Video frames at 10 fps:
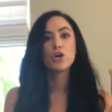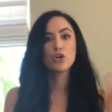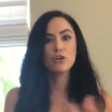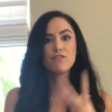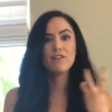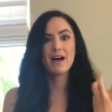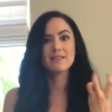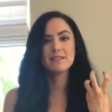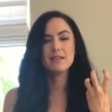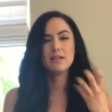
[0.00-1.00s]
good
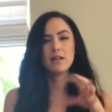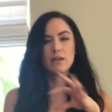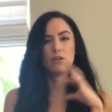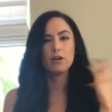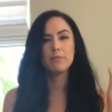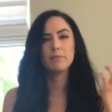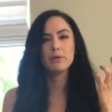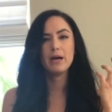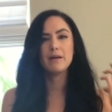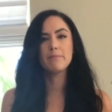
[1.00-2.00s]
fats in it. Like a lot of
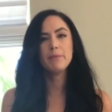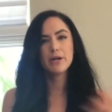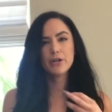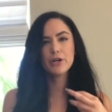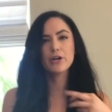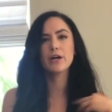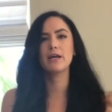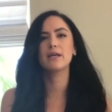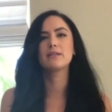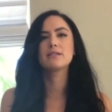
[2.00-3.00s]
people add butter
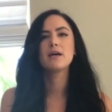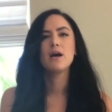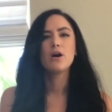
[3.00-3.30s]
and